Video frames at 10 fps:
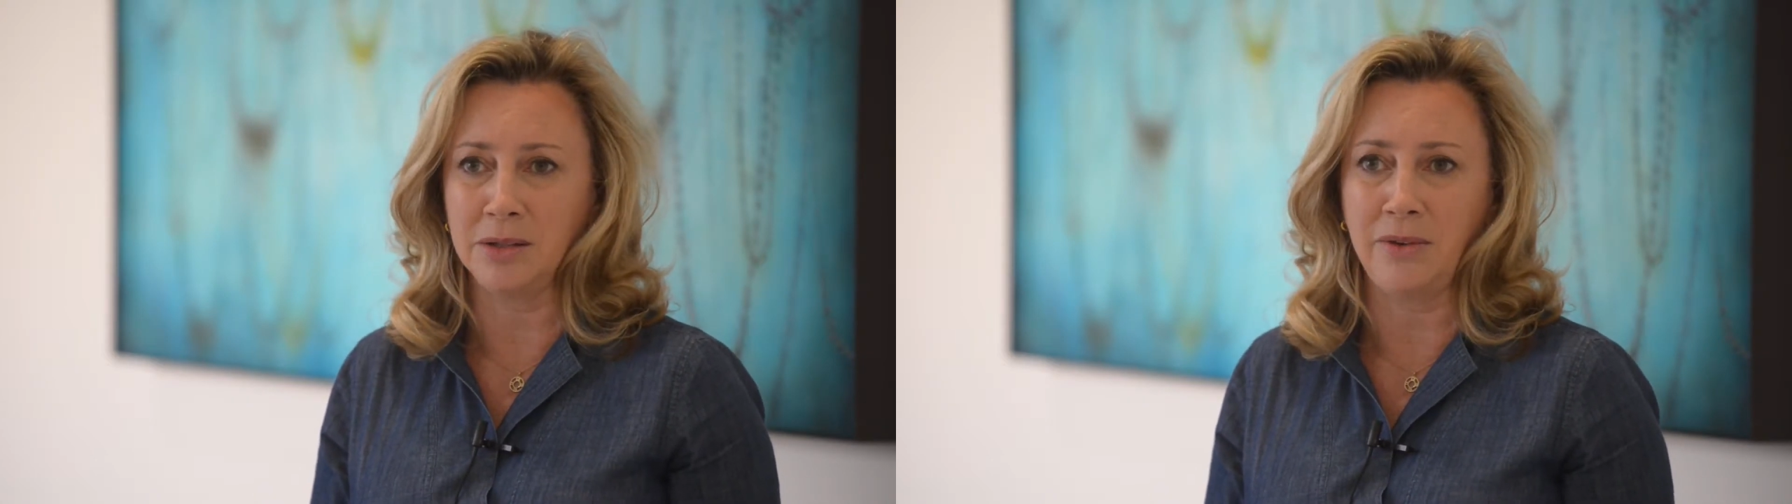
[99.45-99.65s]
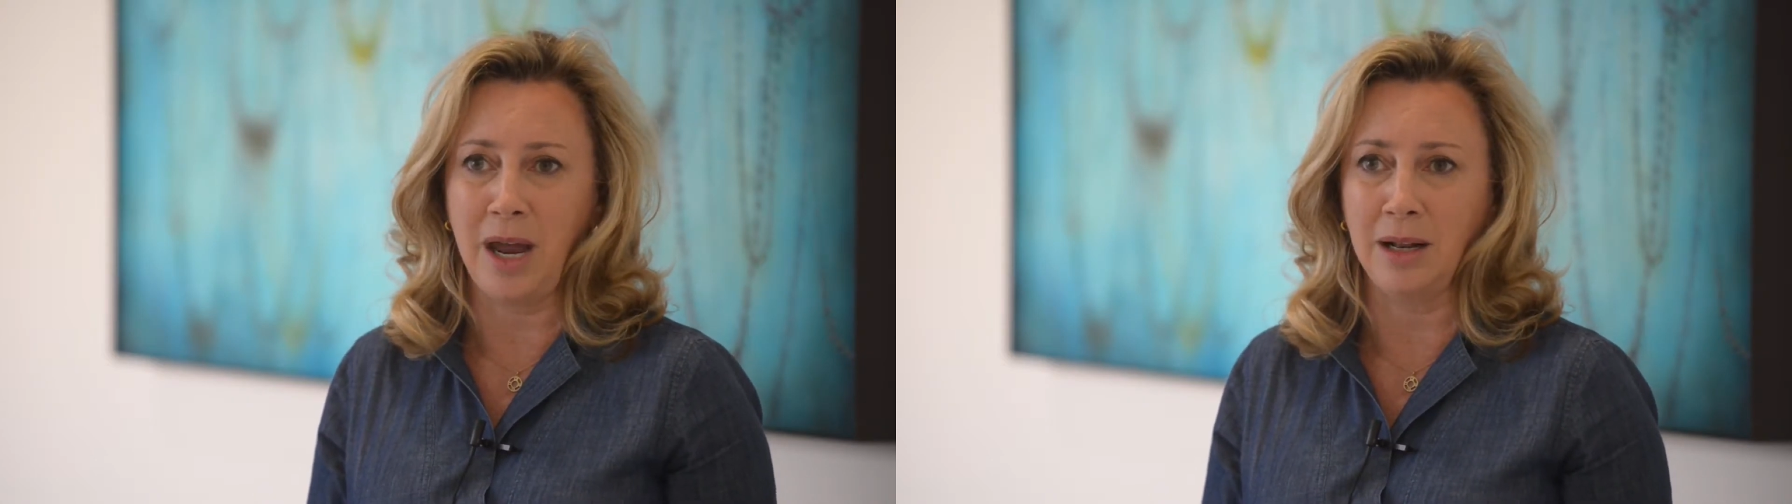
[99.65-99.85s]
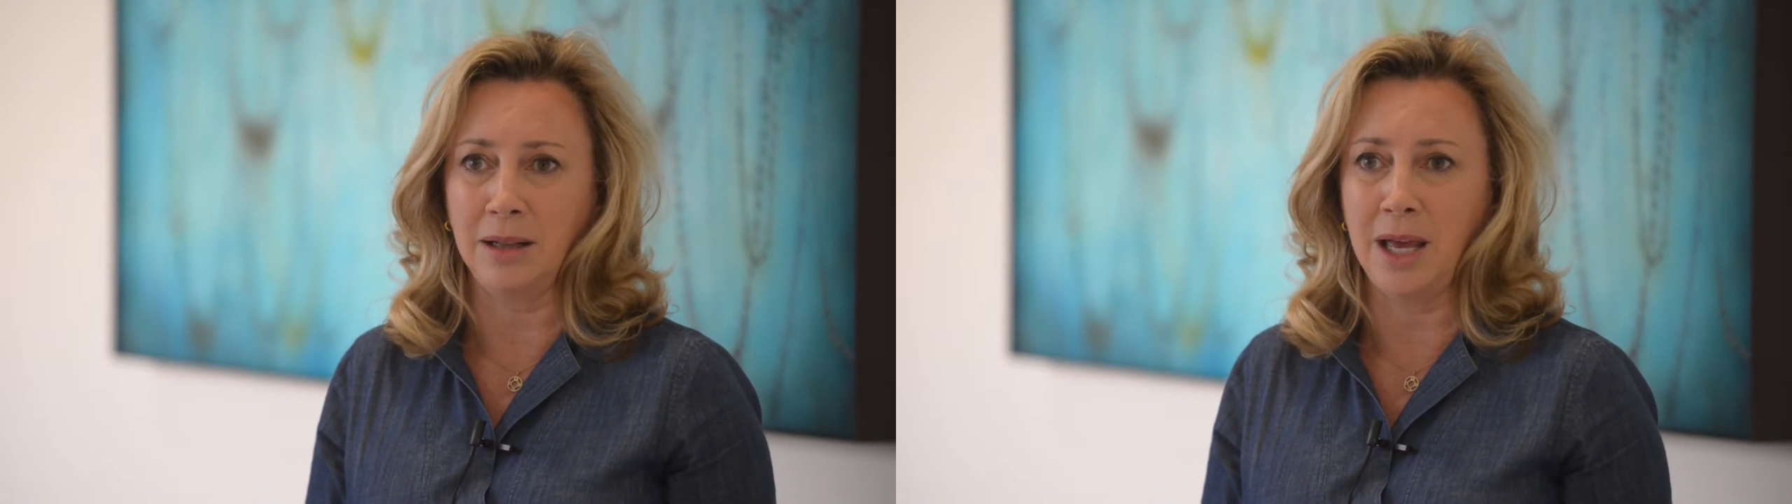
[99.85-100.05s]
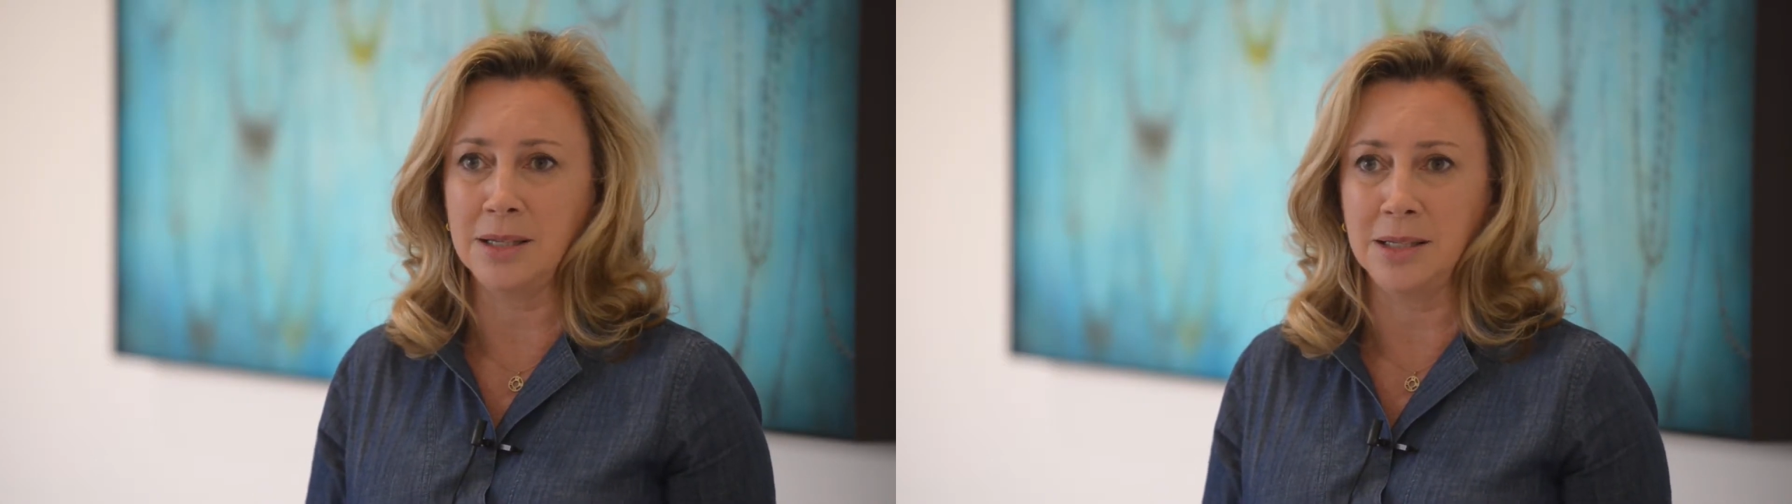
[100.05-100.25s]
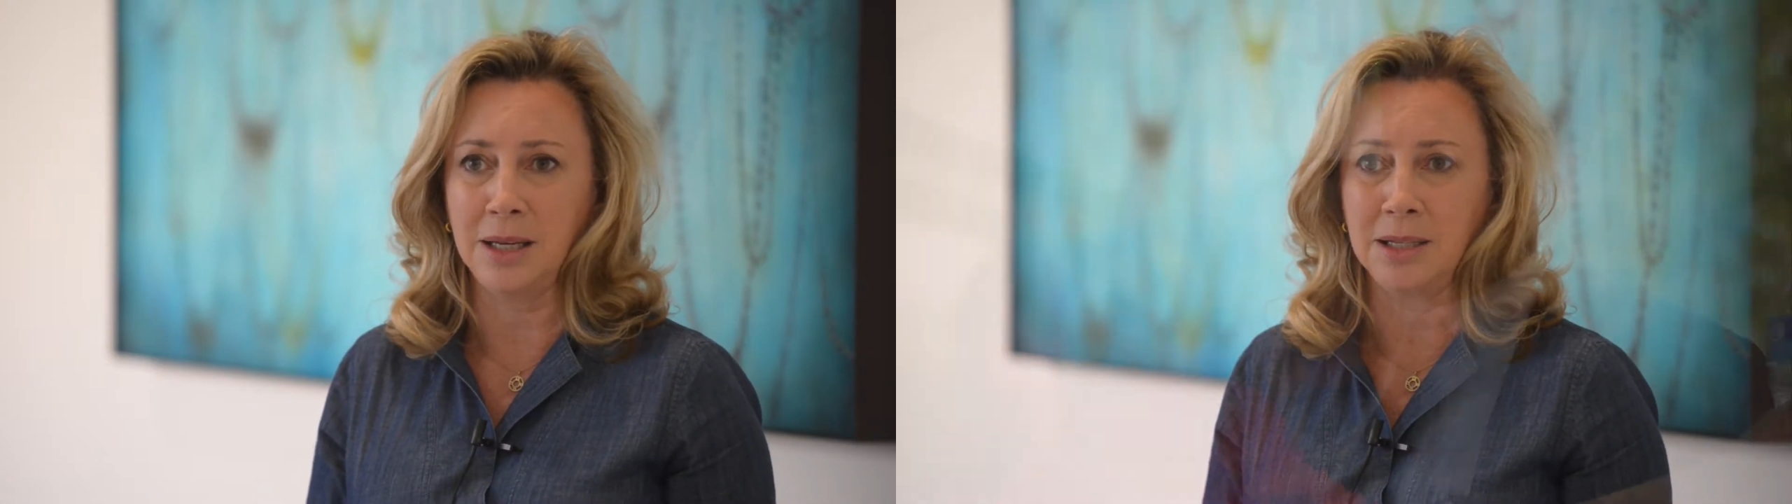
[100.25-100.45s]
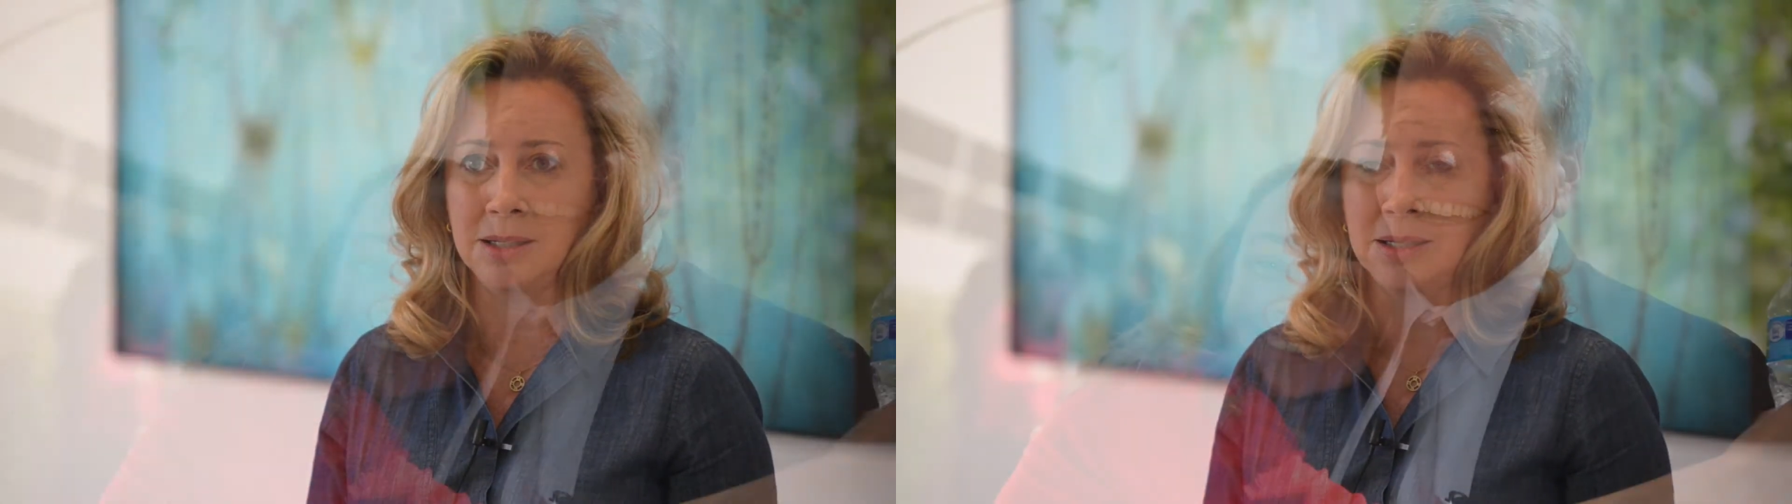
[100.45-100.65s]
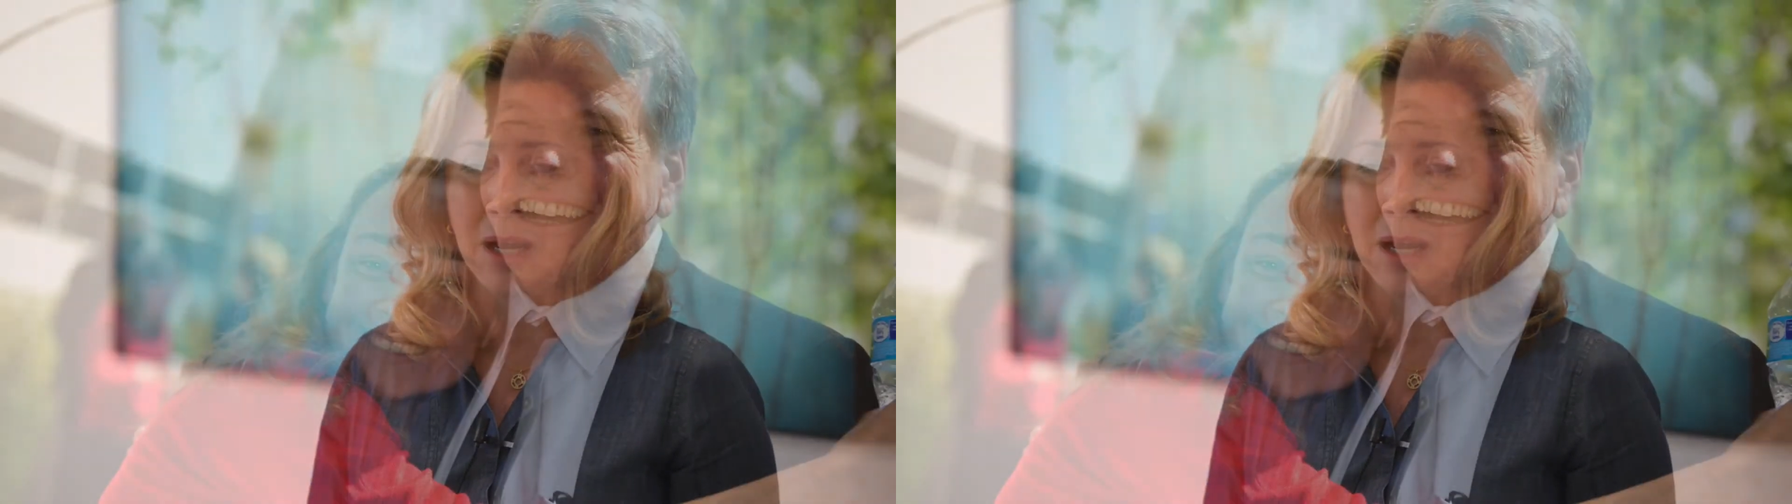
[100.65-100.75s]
of adolescence.